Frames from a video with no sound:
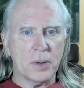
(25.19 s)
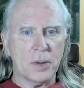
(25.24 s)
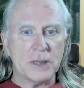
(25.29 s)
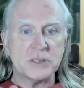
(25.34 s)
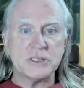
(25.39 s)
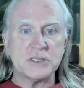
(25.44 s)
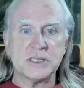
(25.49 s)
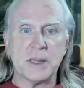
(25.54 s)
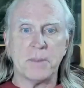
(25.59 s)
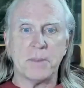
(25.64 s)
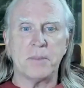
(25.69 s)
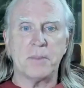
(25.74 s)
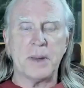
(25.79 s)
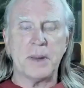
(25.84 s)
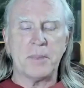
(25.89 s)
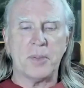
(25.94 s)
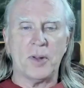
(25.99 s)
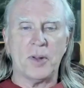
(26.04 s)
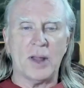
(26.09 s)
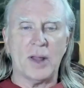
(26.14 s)
bring some
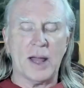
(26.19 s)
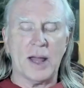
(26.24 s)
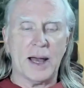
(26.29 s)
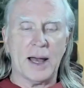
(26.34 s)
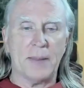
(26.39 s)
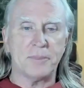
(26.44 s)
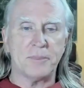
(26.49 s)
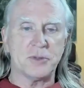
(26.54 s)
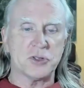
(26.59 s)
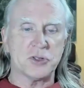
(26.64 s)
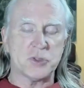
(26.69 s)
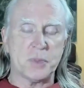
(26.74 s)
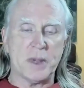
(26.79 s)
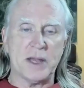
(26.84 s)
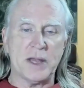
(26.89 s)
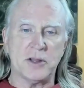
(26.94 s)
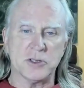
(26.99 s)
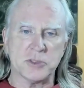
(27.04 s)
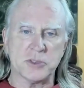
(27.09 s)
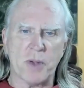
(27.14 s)
people up to
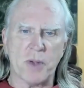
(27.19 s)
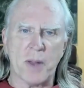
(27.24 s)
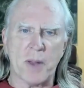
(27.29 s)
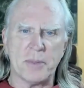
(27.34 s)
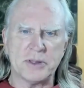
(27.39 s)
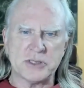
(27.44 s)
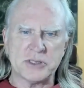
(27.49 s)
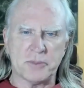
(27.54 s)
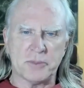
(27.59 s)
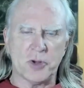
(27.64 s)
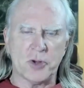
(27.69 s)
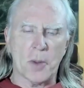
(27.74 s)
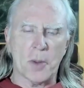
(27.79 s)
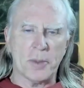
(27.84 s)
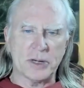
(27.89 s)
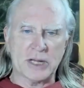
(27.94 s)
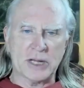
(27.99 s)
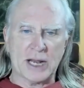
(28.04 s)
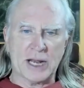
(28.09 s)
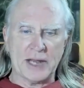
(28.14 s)
speed, there's probably some
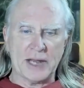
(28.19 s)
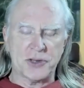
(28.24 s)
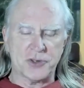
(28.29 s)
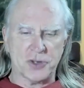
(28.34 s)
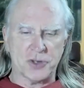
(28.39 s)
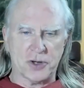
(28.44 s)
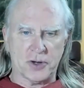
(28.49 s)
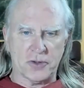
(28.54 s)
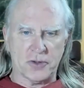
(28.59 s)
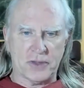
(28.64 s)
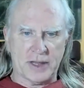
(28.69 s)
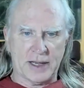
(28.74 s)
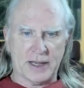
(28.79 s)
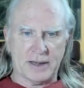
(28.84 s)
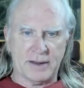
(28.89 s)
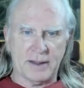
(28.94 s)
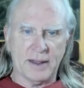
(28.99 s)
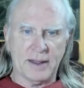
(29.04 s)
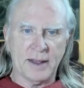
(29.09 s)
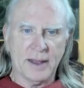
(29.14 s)
nomenclature
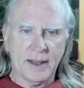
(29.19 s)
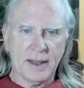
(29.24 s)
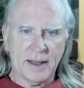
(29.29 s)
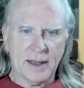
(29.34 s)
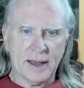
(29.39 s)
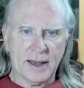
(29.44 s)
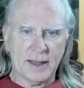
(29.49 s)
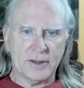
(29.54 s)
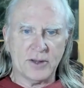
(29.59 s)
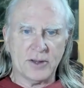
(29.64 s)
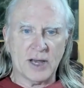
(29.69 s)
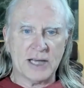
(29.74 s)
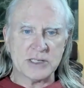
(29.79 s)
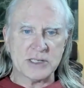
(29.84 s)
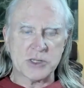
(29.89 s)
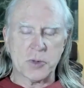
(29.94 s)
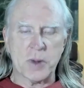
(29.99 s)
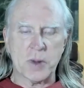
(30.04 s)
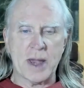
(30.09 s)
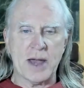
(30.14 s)
that I
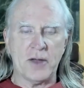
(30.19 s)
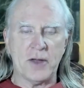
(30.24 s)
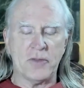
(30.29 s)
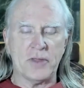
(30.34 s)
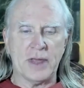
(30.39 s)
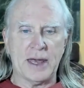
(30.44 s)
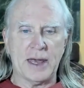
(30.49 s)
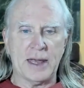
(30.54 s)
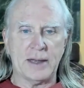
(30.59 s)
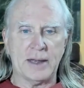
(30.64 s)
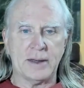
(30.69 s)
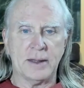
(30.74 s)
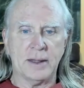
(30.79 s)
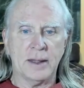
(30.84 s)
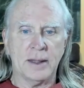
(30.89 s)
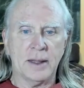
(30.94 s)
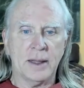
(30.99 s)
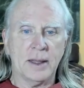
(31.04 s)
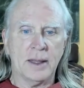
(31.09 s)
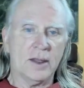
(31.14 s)
toss around that
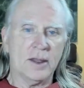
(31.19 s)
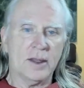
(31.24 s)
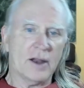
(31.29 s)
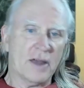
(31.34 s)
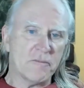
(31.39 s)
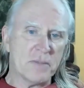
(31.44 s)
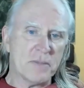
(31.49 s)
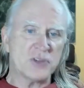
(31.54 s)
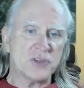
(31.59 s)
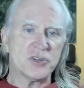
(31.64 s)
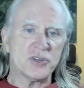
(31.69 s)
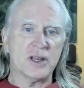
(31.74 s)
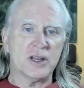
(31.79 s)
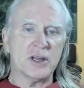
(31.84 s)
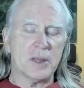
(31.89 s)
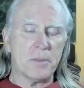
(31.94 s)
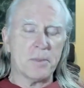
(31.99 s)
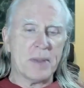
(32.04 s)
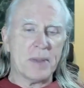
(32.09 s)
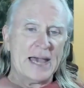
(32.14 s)
you know, I've mentioned
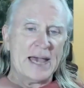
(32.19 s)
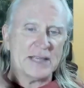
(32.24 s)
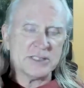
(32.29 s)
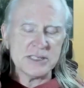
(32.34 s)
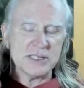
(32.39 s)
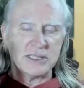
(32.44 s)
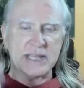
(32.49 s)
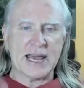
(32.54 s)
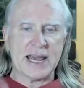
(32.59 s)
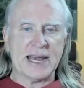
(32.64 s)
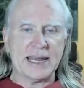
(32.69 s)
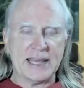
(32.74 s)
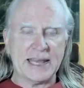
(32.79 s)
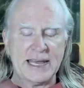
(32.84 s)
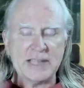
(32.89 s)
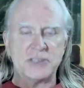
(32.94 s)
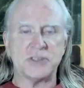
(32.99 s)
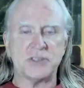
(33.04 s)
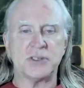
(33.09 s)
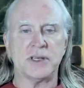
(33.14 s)
in the past and kind of
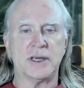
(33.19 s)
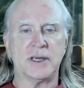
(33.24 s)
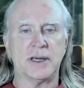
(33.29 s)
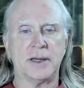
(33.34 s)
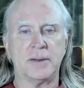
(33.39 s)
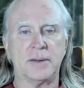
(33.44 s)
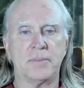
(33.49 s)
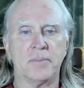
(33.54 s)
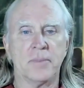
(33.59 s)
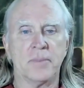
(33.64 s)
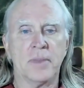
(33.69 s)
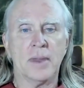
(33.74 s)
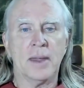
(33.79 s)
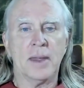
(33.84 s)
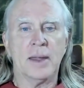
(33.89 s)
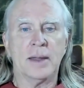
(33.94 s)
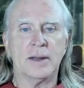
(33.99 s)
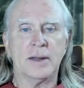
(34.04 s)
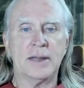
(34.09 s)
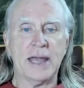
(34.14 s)
gets uh,
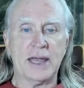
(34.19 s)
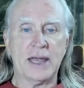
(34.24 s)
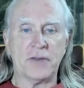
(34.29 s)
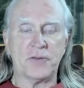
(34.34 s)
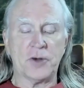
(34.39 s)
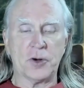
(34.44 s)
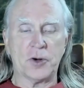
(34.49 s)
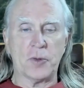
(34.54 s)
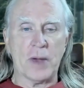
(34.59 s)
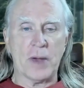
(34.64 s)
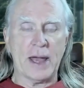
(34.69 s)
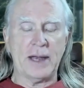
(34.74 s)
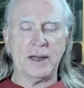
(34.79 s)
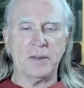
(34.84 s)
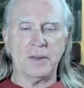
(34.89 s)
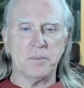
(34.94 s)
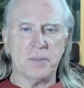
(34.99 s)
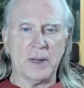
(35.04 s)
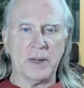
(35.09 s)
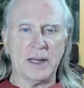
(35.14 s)
taken for
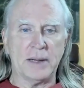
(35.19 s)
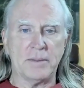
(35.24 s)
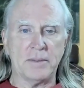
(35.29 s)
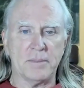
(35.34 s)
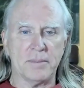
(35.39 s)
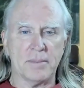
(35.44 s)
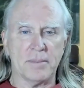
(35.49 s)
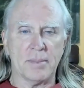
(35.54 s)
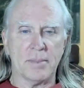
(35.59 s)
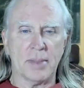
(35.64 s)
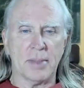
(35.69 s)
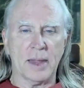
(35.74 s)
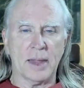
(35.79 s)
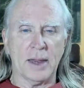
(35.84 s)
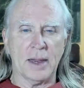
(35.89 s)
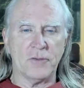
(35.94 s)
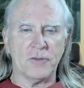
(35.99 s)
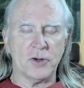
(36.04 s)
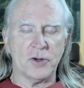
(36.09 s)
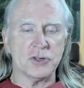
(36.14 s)
granted, but
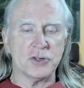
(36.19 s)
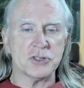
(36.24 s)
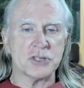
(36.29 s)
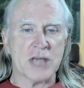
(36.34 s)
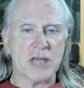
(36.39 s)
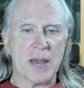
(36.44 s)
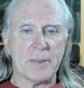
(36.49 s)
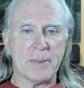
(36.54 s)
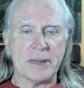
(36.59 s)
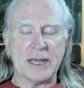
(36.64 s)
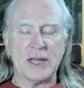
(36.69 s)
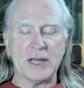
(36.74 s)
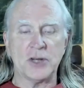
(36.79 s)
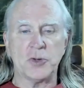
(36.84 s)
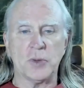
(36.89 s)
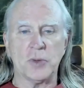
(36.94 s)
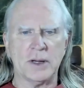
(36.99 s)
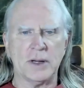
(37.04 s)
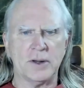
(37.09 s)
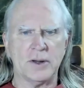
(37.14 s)
if you're just coming
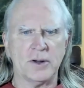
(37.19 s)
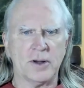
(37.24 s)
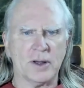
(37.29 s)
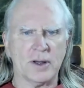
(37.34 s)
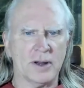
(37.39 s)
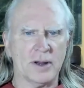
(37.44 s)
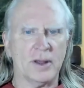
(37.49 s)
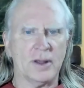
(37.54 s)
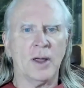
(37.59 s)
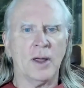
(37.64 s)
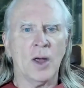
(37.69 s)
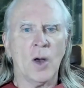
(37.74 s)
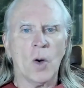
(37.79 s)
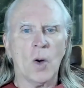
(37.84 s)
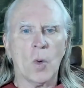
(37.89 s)
into it, you're going to